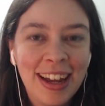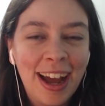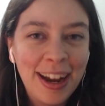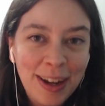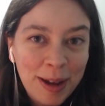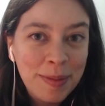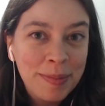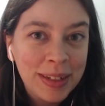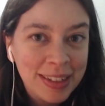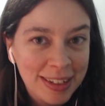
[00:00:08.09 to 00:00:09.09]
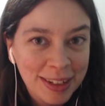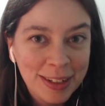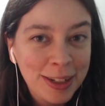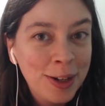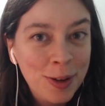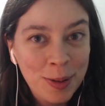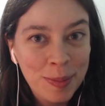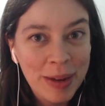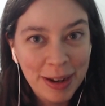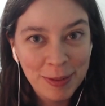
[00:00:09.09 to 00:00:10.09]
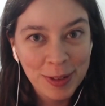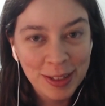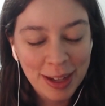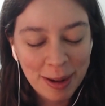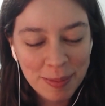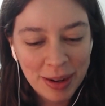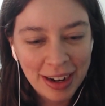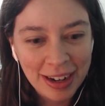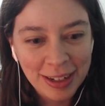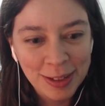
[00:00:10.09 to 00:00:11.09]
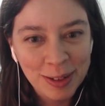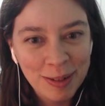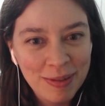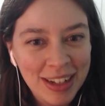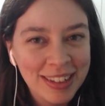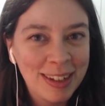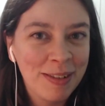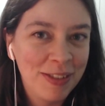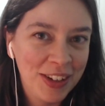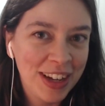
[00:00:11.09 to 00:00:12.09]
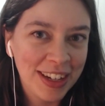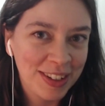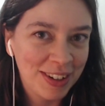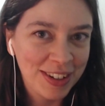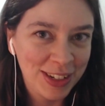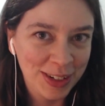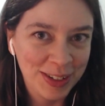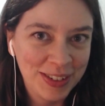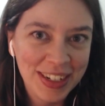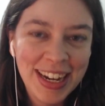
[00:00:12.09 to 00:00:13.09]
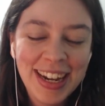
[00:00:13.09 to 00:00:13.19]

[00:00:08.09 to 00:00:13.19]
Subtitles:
I am still a noob at RuneScape, but I assume that some of you guys are too,